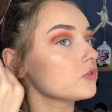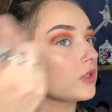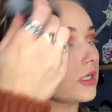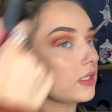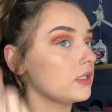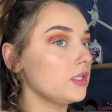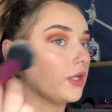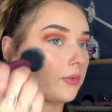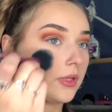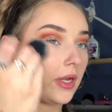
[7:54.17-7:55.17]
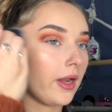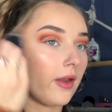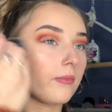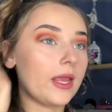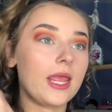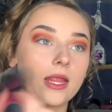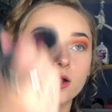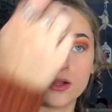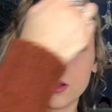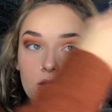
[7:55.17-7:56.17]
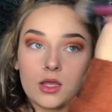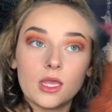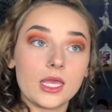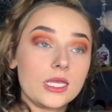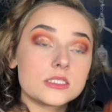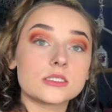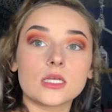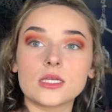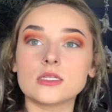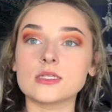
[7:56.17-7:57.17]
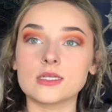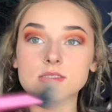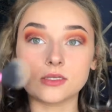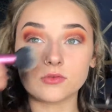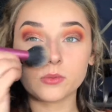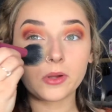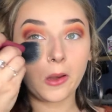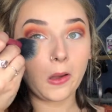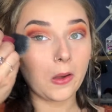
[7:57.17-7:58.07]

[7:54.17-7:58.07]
Try to, you know, get it out of my hair. It's everywhere.